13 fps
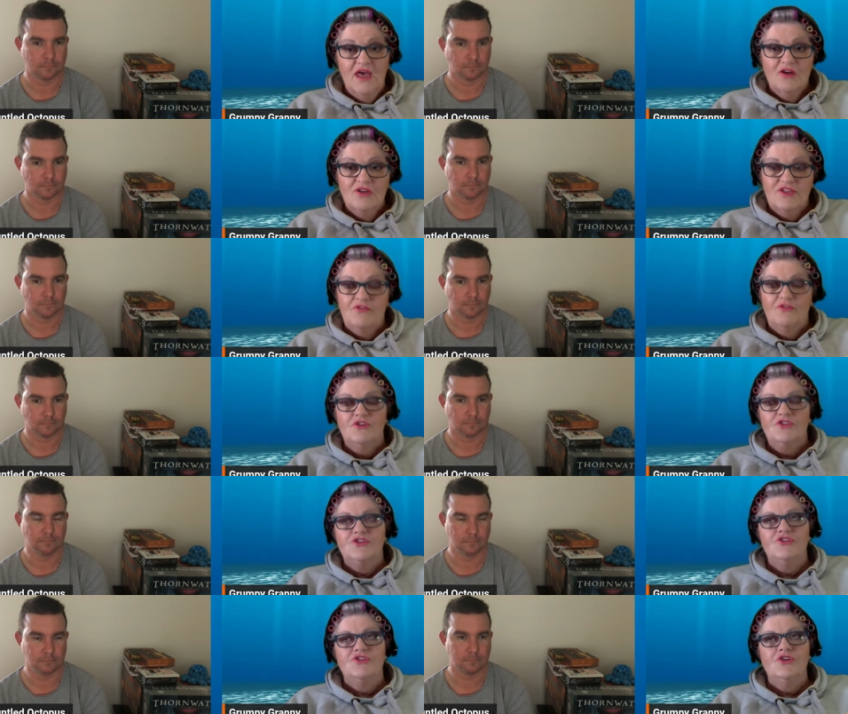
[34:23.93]
Speaker 1: because they've got mm.
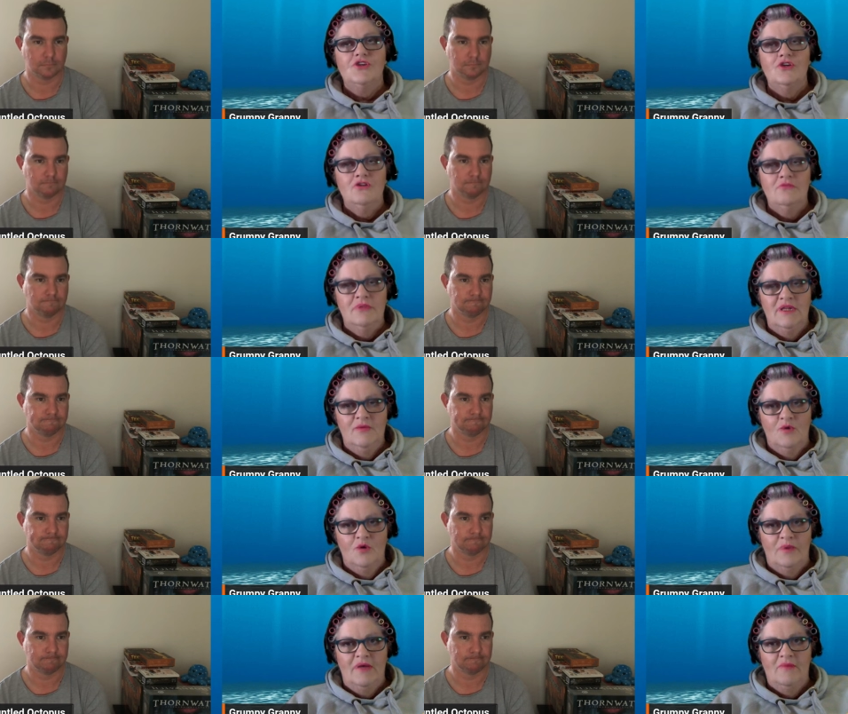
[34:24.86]
so many more
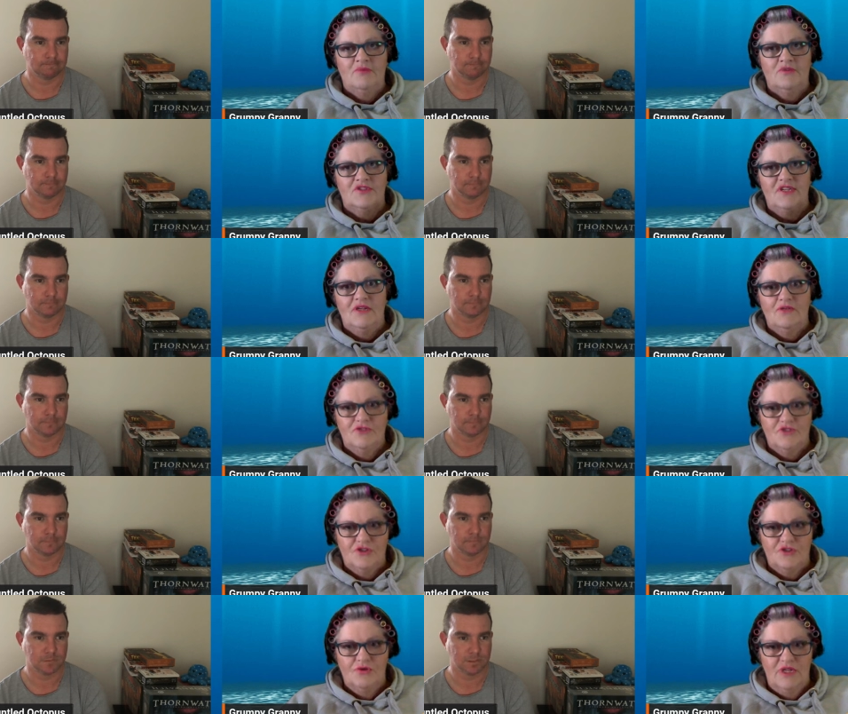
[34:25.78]
people to sell
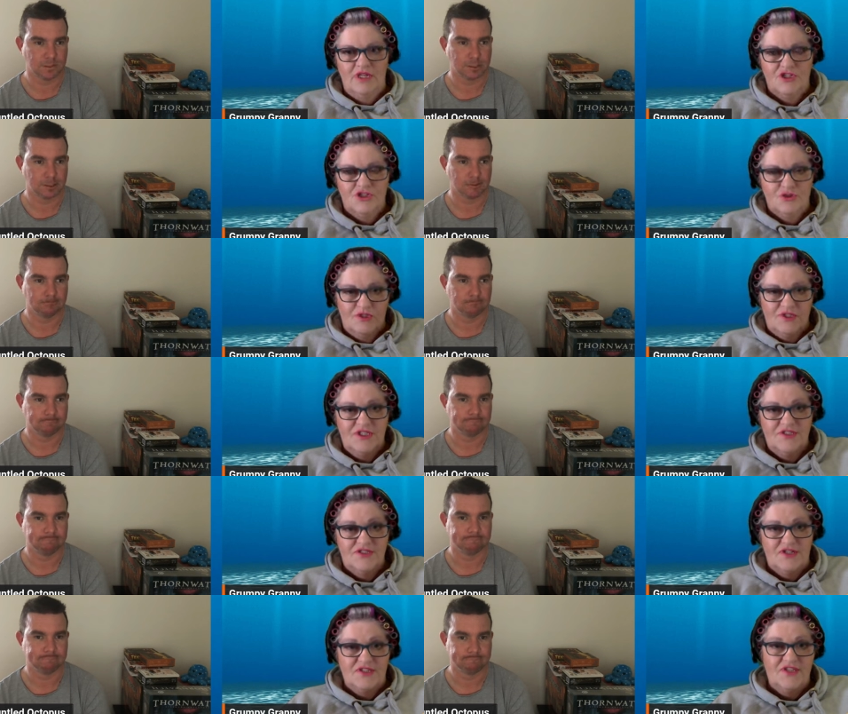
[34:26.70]
to in a short
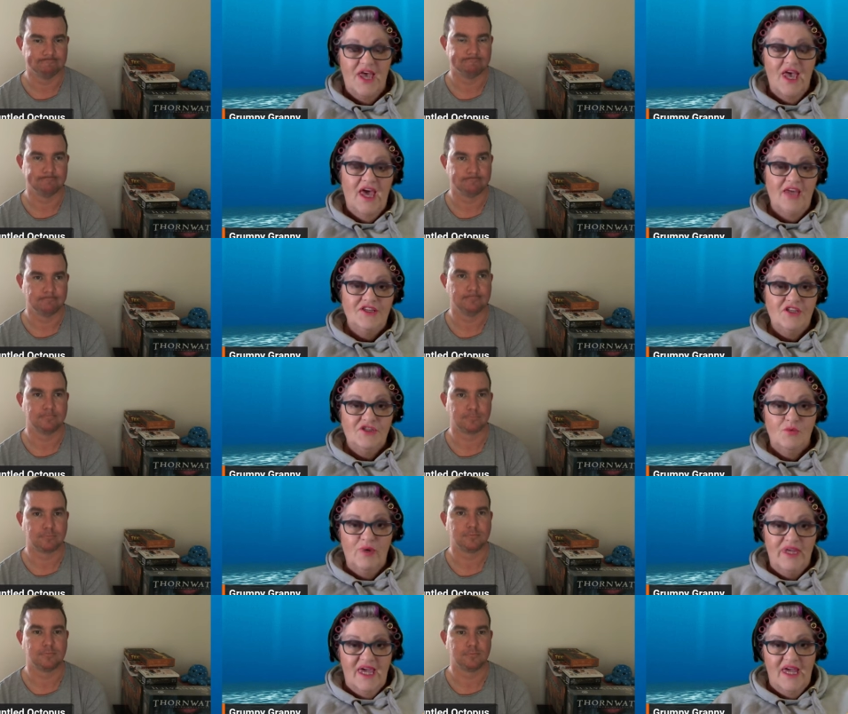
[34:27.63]
distance. And yes, we
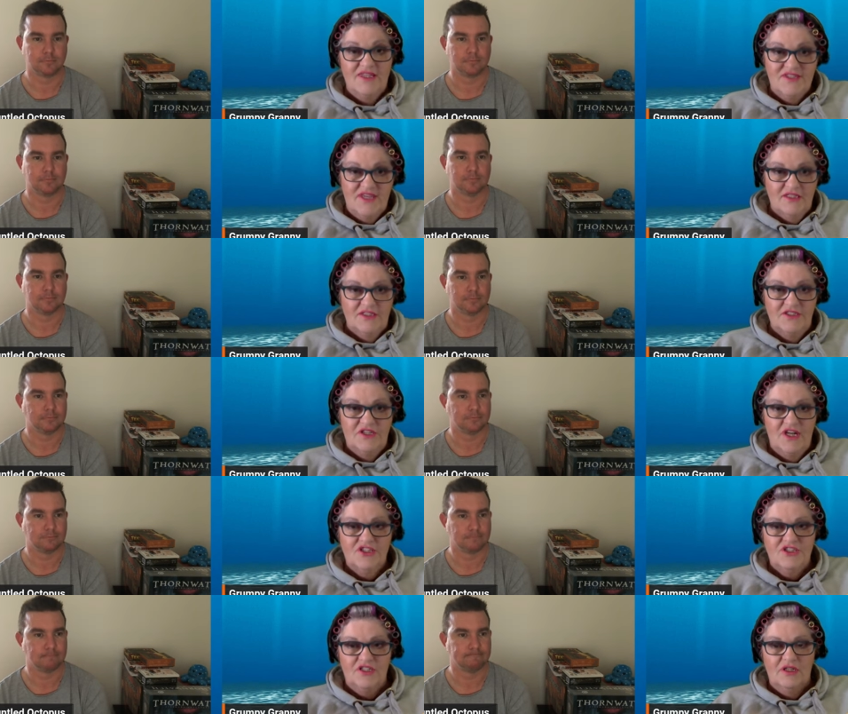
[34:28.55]
can sell
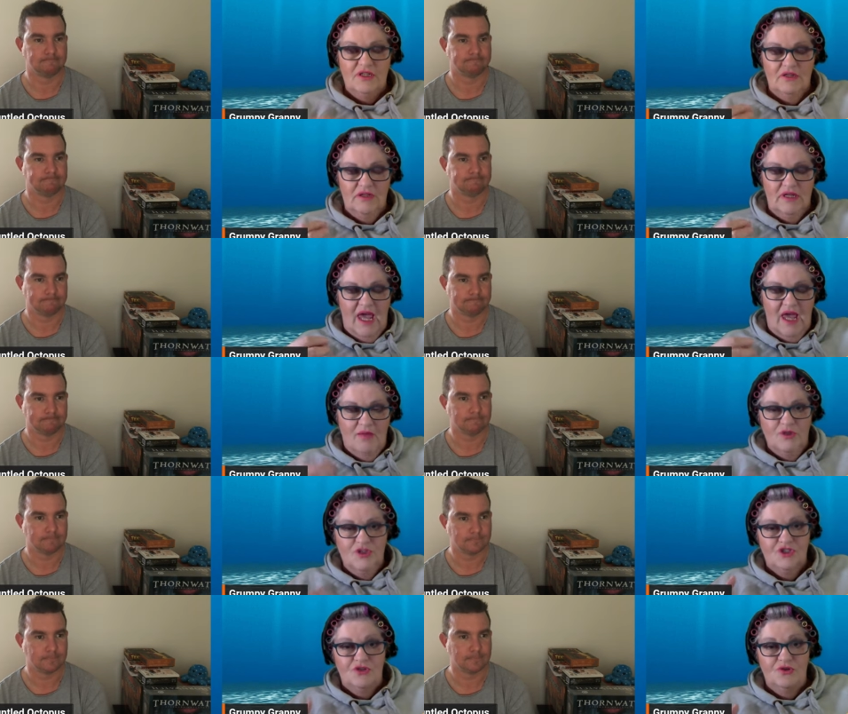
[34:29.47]
internationally and we
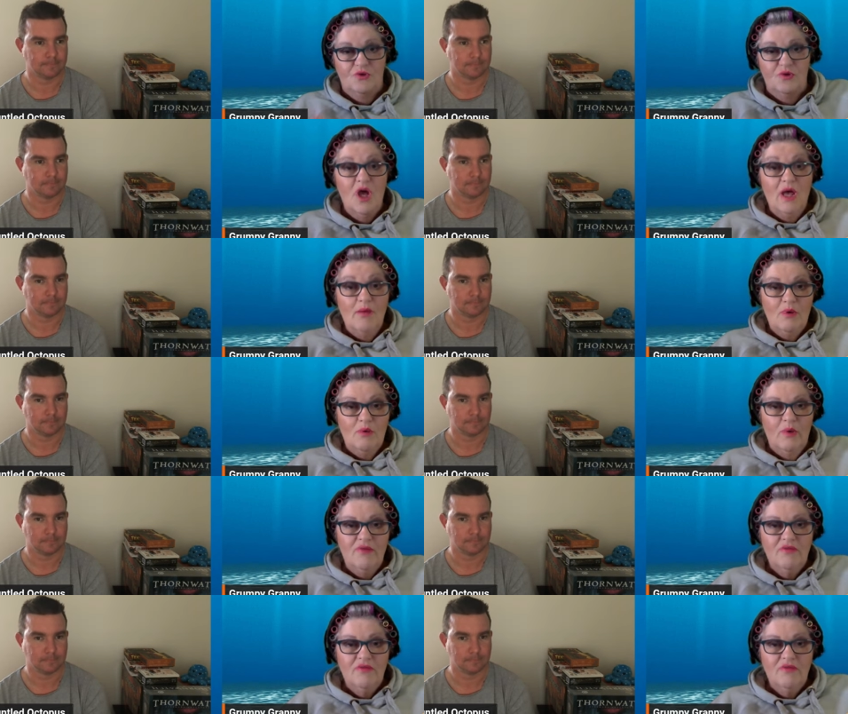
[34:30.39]
do, but we're